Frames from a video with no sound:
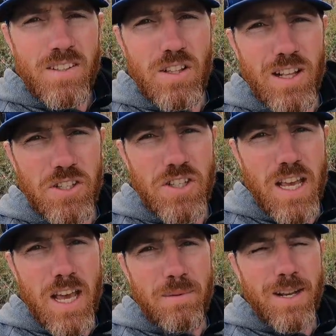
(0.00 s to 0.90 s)
it's
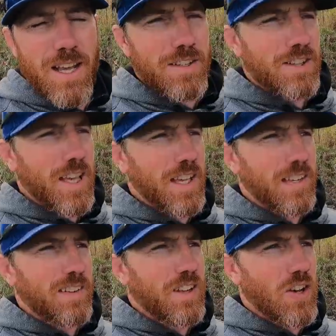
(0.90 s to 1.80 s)
lunchtime and I was
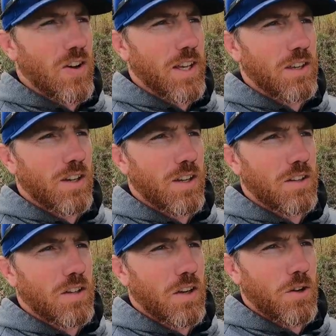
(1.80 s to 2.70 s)
thinking, you know, I
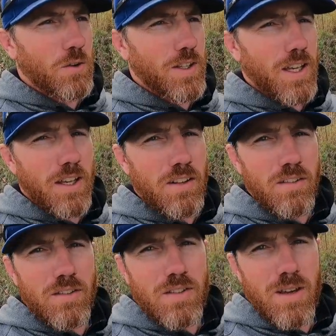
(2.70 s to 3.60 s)
could go get
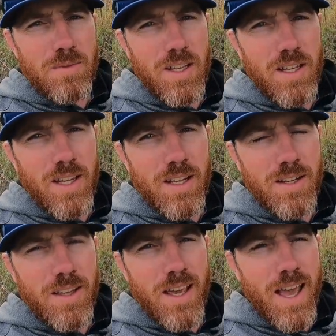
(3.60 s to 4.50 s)
something to
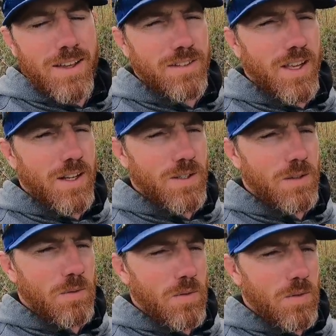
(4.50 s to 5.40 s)
eat at gas
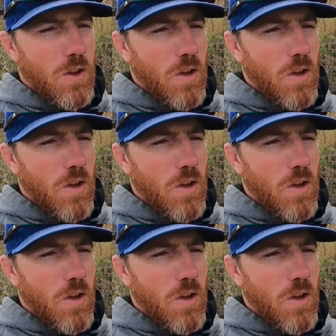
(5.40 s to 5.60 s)
station